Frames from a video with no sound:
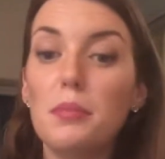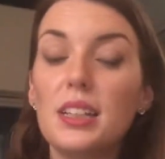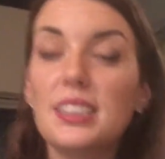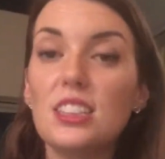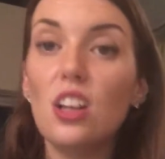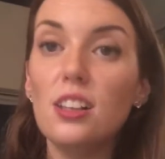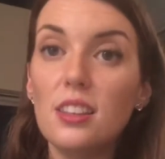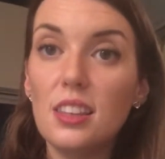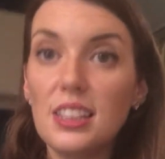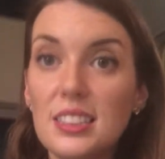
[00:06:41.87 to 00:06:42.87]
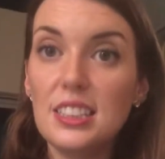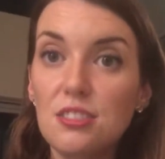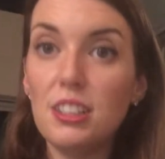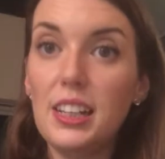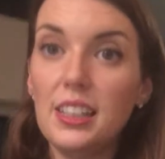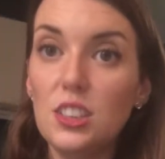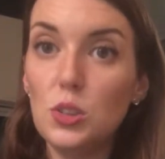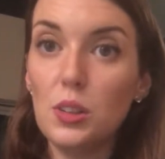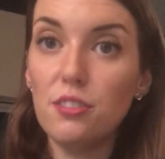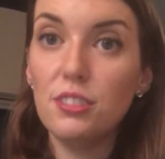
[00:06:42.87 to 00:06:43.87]
because all the things he's really
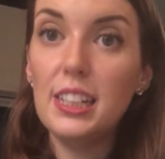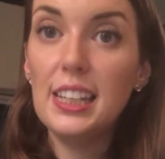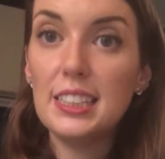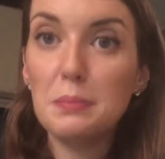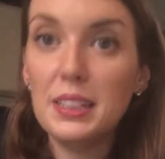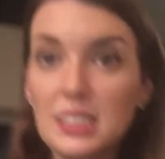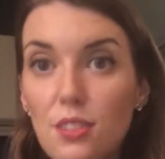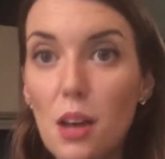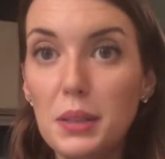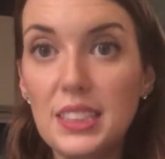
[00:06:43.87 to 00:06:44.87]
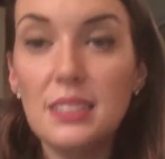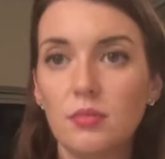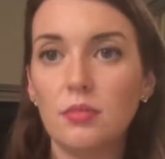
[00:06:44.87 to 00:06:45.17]
into are really expensive hobbies.